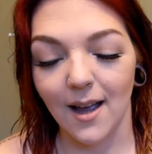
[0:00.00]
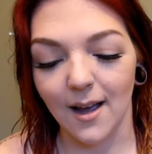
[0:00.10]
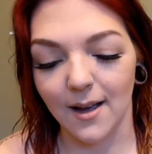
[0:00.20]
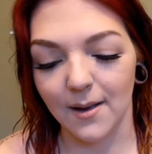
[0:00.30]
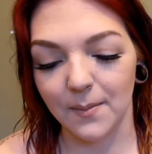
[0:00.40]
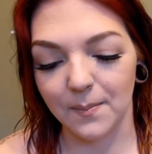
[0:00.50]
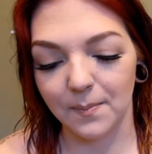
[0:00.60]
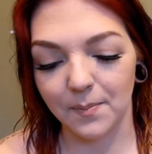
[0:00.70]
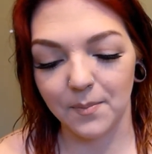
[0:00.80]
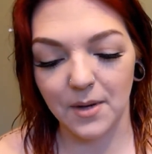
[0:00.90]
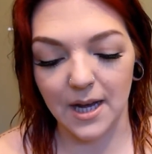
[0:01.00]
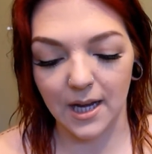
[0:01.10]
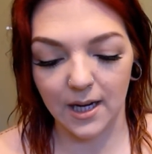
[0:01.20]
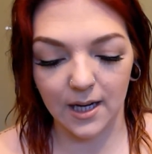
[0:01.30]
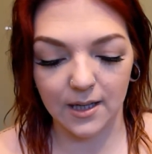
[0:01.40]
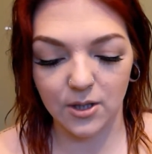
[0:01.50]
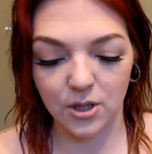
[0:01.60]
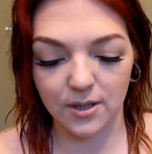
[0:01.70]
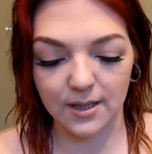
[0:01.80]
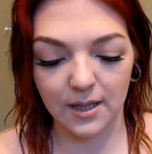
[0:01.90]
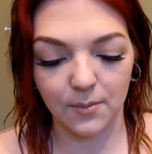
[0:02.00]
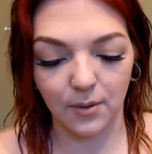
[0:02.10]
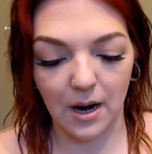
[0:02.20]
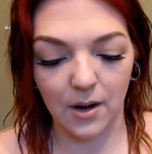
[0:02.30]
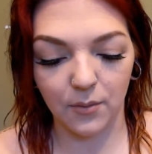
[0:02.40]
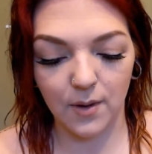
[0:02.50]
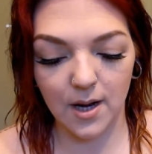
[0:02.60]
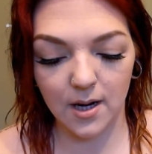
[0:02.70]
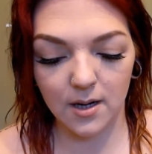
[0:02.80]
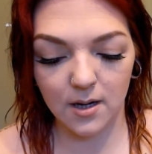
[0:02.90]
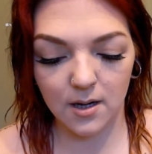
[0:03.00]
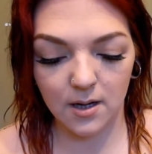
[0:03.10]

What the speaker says: But it's just like a brown one.